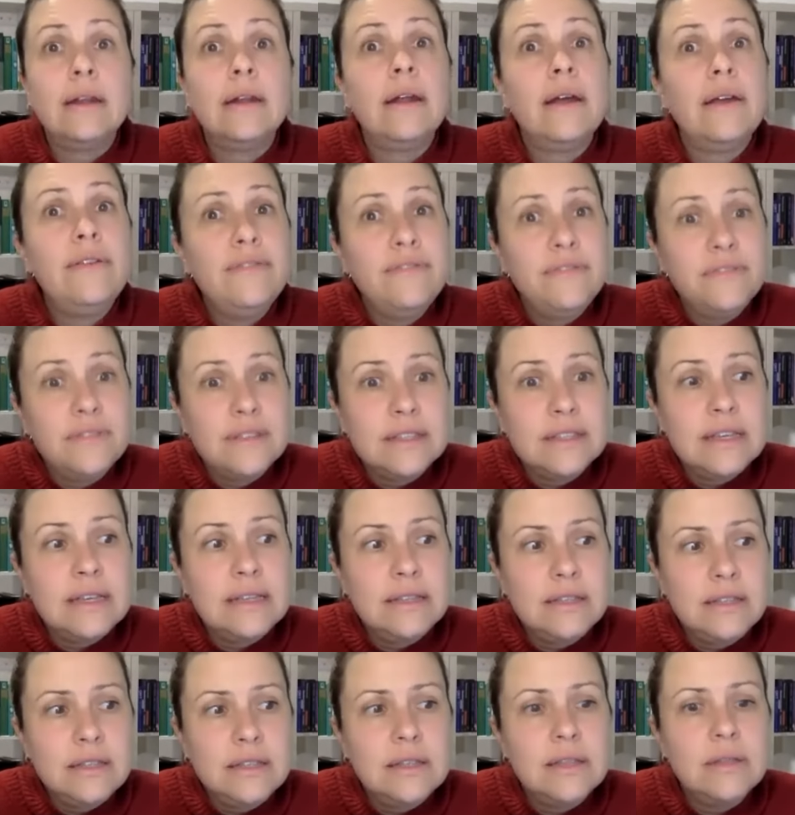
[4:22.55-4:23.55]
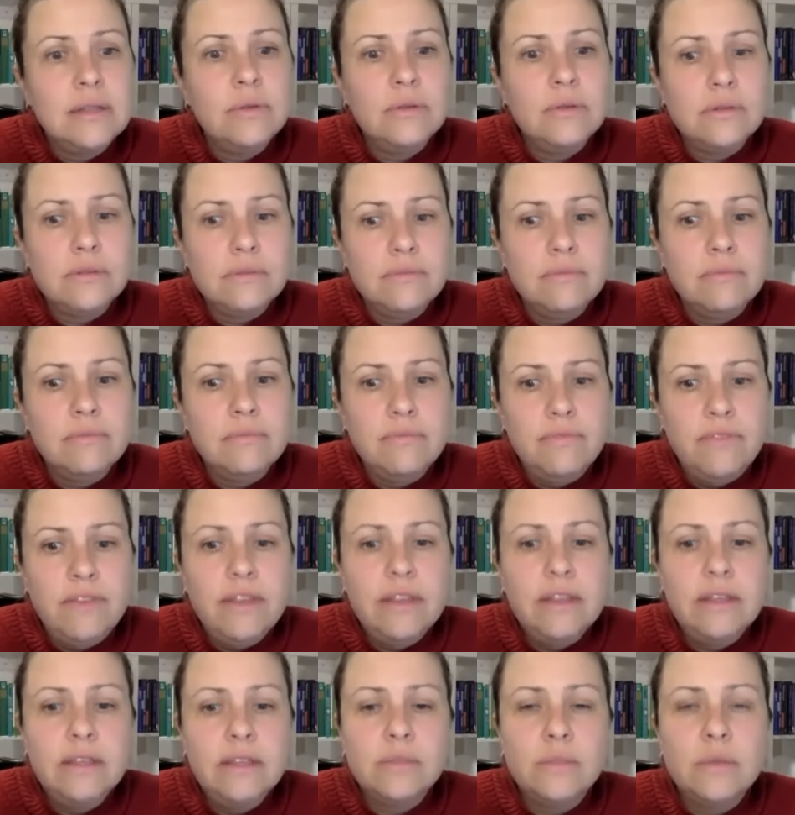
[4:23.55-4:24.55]
And I've sensed those
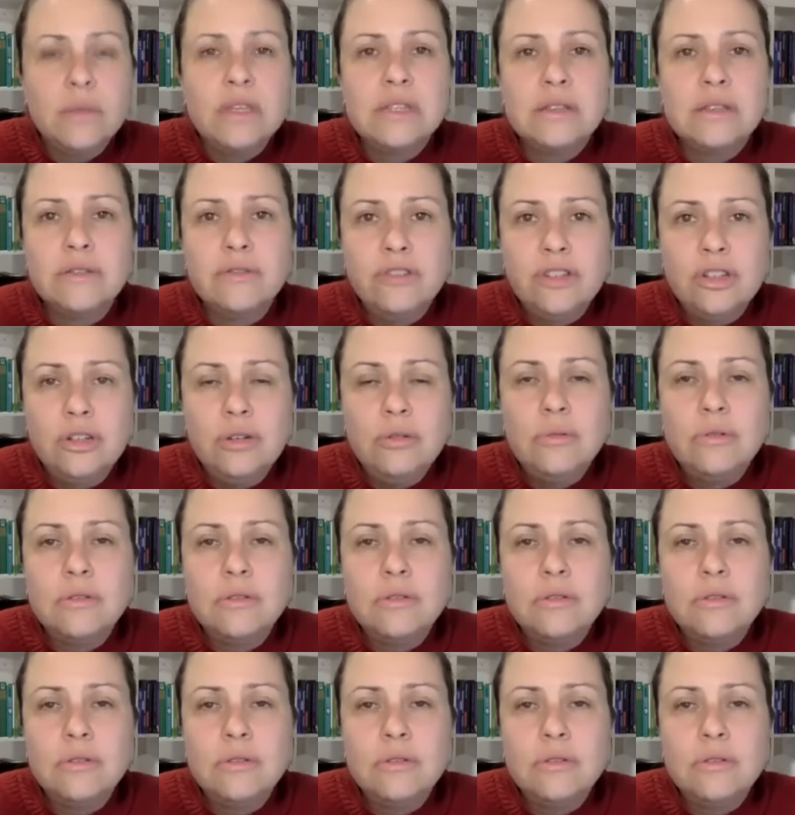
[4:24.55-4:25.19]
feelings myself too,